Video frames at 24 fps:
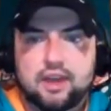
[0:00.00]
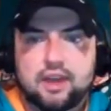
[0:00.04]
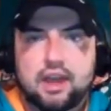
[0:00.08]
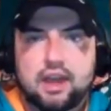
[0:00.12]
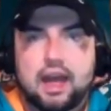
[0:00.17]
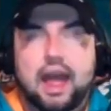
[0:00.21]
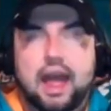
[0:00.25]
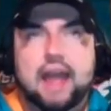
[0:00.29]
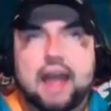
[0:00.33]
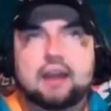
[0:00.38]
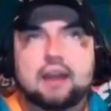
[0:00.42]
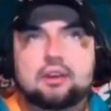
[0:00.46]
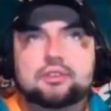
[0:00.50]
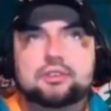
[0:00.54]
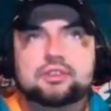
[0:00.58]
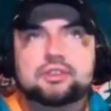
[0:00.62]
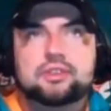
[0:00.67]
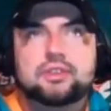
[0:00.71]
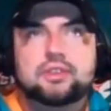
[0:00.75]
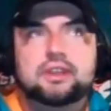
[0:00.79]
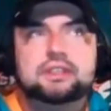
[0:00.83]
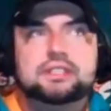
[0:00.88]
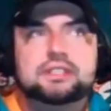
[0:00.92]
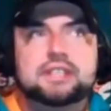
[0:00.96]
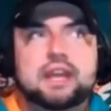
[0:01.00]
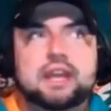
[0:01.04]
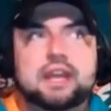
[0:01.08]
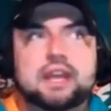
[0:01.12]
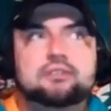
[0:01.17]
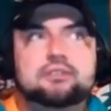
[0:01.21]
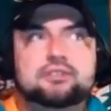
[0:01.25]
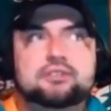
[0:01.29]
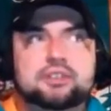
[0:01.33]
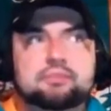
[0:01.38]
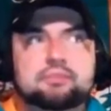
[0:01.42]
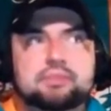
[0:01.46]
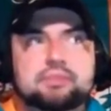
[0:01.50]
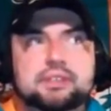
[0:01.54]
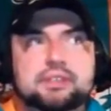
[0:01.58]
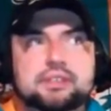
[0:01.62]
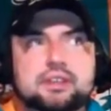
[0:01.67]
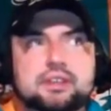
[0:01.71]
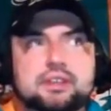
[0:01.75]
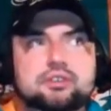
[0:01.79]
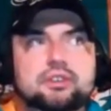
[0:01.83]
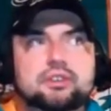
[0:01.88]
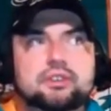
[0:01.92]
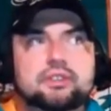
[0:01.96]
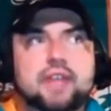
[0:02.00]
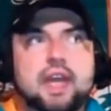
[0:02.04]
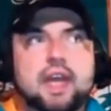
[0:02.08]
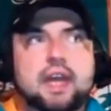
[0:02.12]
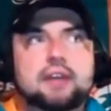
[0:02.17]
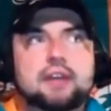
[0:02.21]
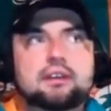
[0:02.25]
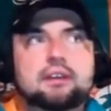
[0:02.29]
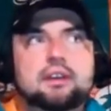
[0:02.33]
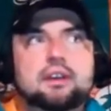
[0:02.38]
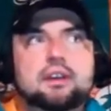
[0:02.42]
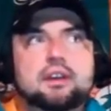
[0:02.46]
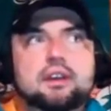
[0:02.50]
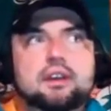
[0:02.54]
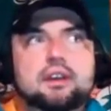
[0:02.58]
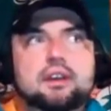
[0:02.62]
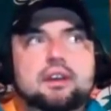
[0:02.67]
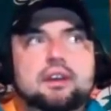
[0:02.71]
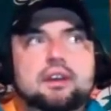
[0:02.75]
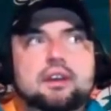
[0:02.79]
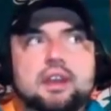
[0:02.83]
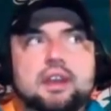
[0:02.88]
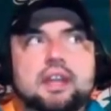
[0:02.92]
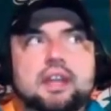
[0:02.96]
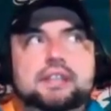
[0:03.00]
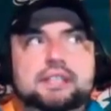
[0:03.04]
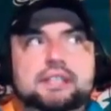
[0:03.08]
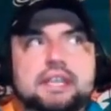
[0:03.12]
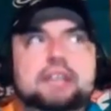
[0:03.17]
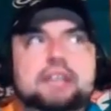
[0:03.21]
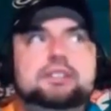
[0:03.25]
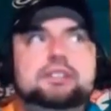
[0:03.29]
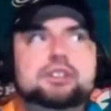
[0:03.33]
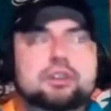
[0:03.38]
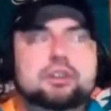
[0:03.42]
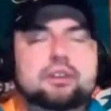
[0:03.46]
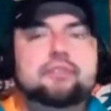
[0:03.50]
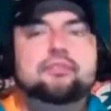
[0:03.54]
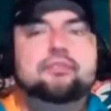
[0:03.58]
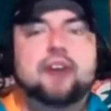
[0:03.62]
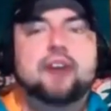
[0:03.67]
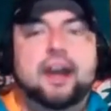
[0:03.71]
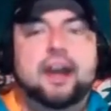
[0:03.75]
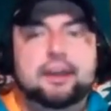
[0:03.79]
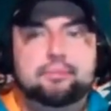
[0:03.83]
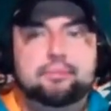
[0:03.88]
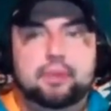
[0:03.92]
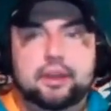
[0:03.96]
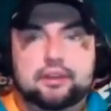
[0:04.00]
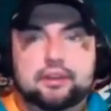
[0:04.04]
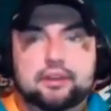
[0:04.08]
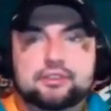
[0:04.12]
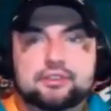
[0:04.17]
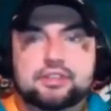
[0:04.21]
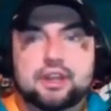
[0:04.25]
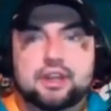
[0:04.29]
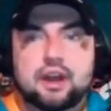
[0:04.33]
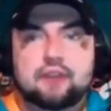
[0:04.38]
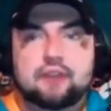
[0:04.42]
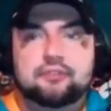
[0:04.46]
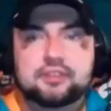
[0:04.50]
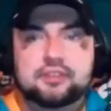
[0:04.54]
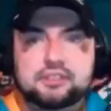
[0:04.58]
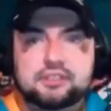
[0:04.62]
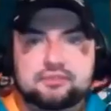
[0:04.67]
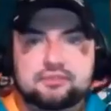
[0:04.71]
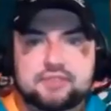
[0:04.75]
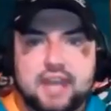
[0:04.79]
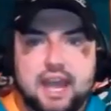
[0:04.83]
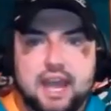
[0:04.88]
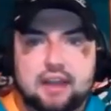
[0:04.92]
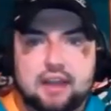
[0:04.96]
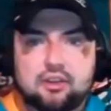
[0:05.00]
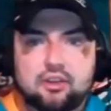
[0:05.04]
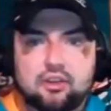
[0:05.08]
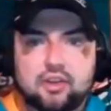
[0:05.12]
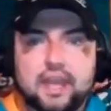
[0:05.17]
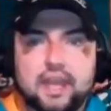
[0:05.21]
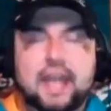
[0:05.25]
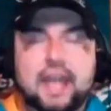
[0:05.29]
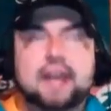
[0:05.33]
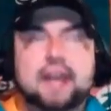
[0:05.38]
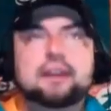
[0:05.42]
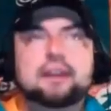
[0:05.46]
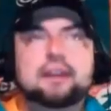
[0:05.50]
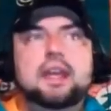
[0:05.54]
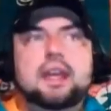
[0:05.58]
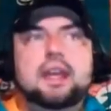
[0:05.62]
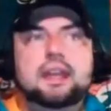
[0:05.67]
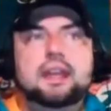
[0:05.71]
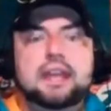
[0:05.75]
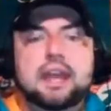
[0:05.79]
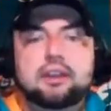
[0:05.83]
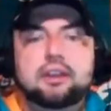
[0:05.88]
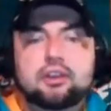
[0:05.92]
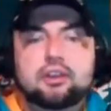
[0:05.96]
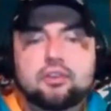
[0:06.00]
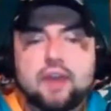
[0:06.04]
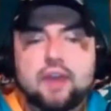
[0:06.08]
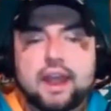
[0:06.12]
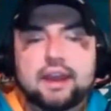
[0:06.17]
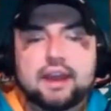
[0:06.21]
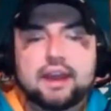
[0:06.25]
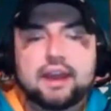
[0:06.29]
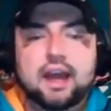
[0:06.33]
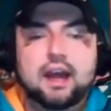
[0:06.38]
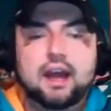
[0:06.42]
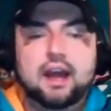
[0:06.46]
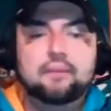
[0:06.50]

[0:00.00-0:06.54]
I also think center is a position that it's easier to find players than offensive tackle. And yeah, you're right.